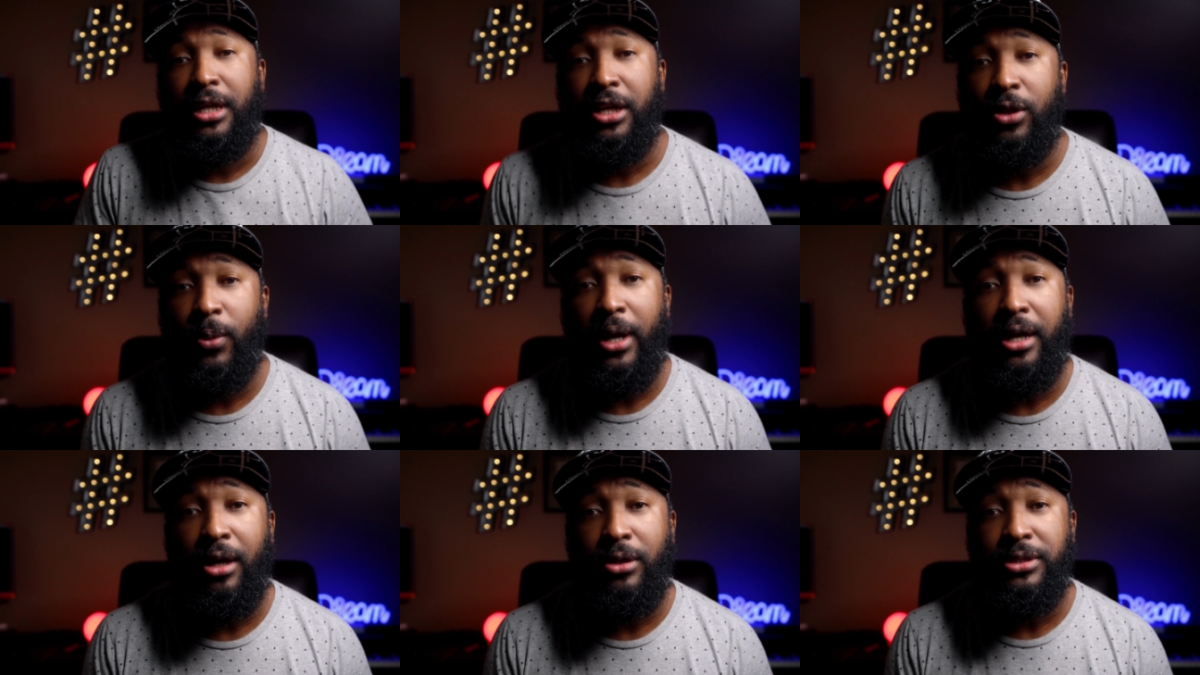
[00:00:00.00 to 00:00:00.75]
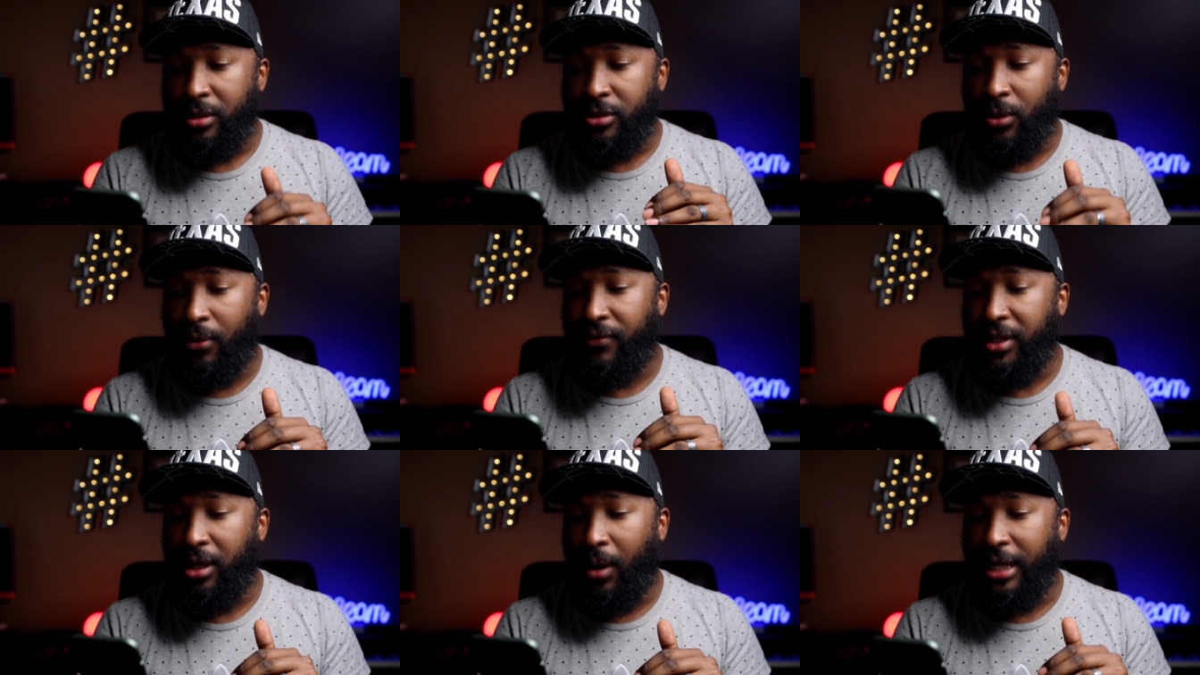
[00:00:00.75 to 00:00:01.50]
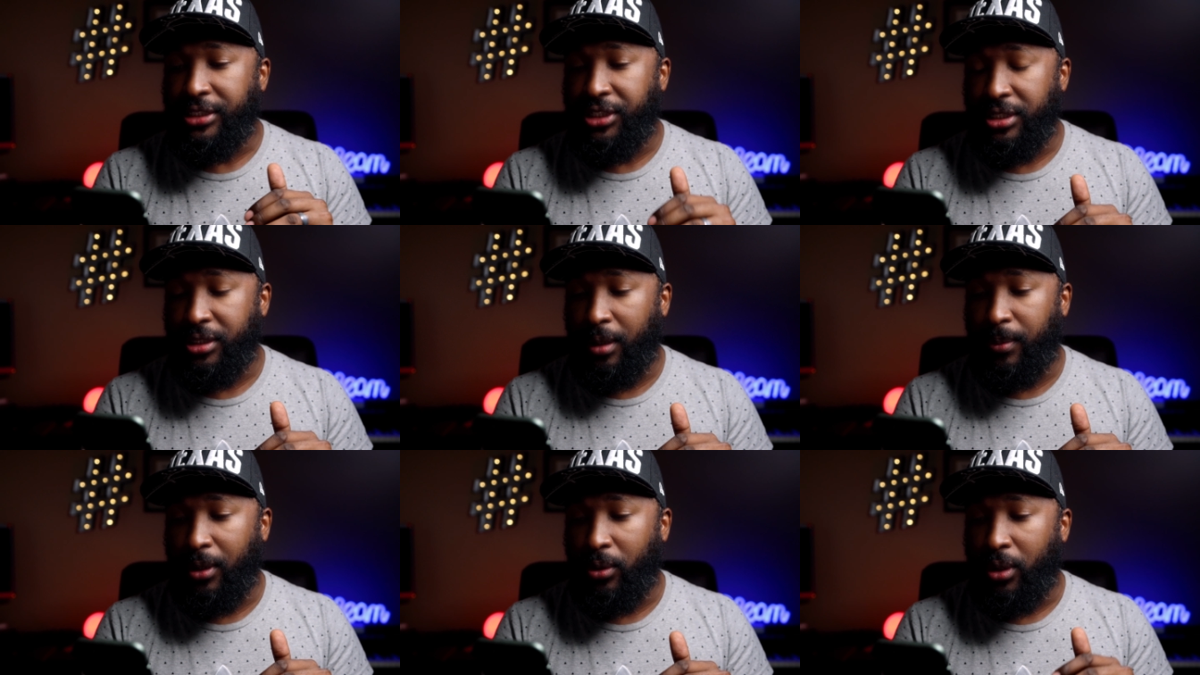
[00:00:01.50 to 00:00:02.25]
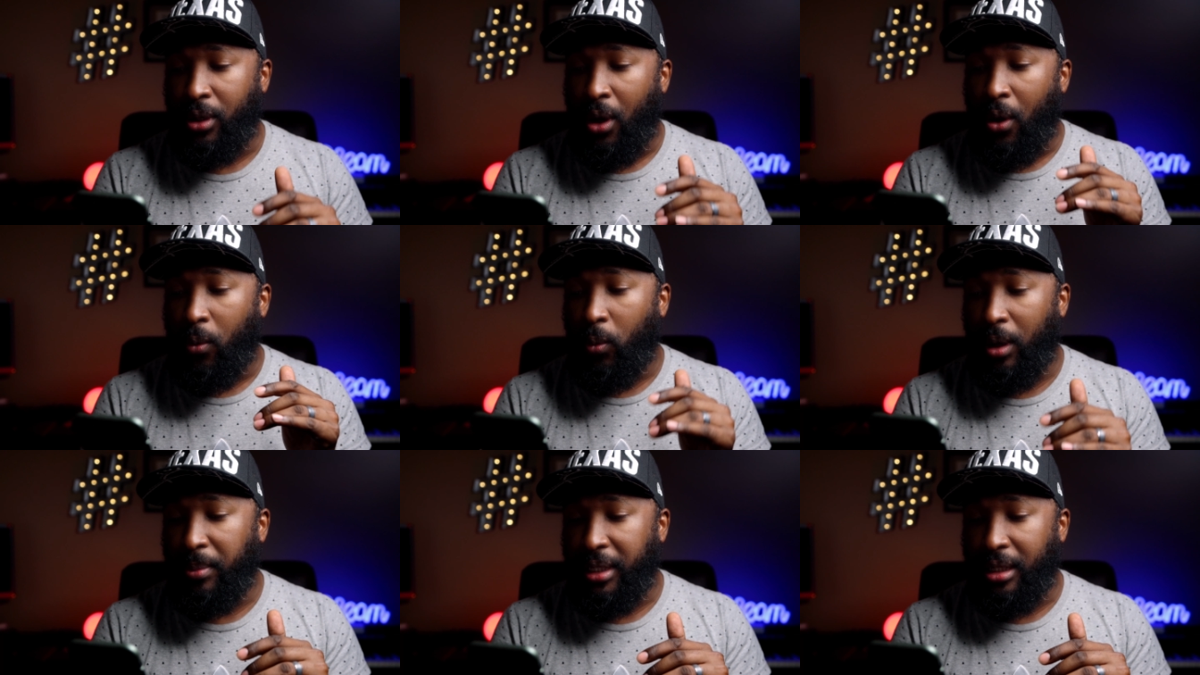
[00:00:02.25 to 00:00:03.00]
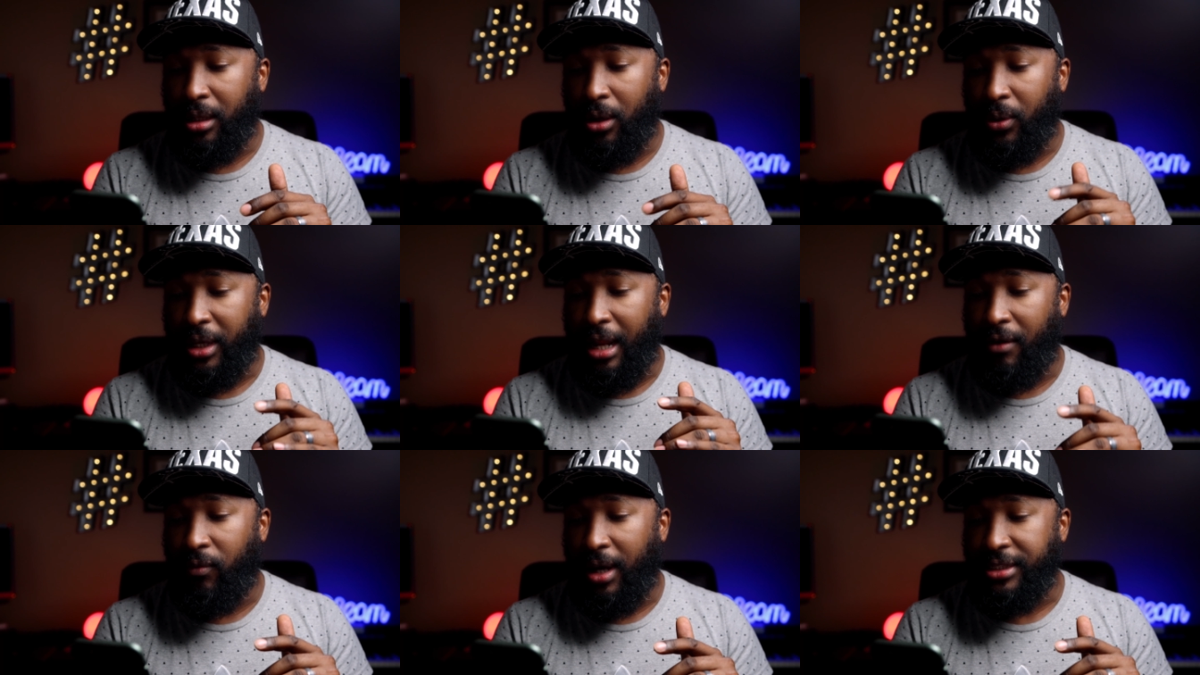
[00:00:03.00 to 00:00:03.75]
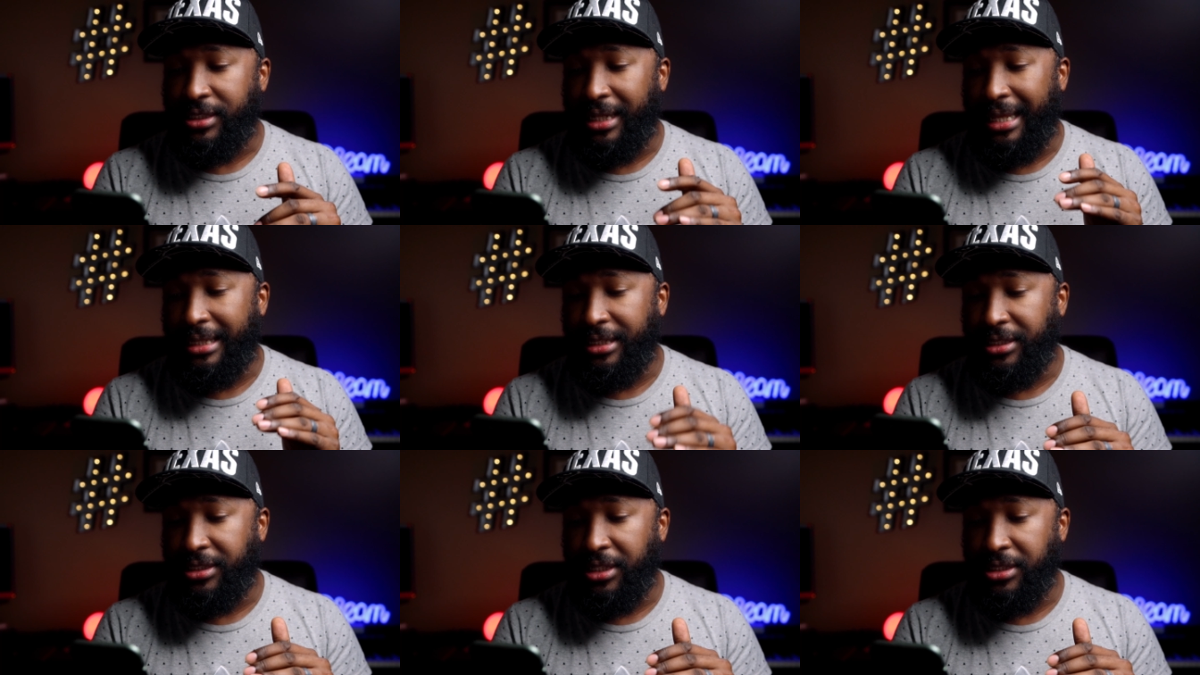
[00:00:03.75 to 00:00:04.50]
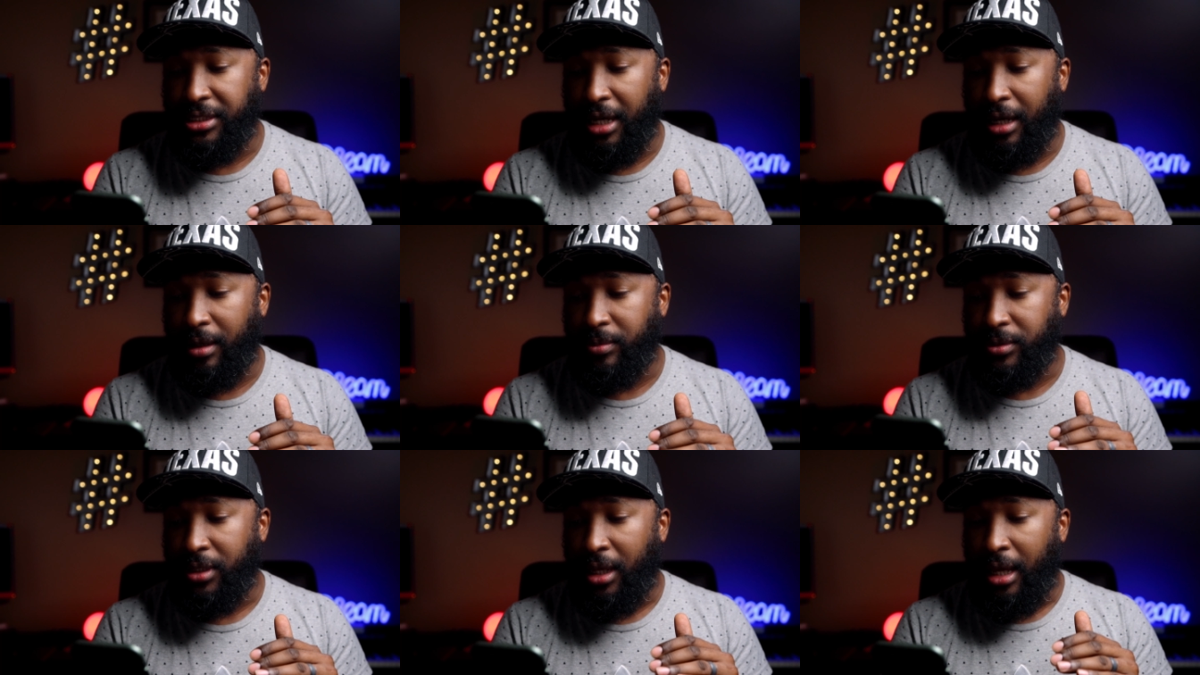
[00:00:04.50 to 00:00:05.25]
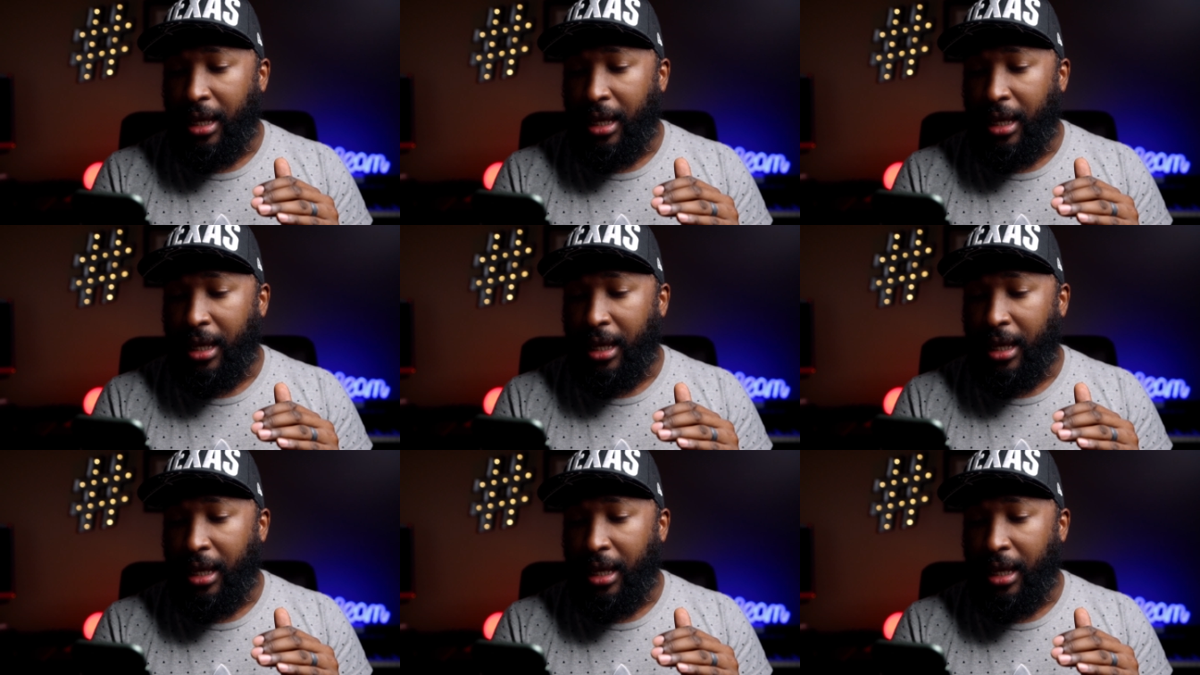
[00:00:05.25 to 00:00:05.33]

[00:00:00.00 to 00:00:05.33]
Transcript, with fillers: Either way it goes. So a video I just uploaded, one minute long, and I watched it at least 10 times,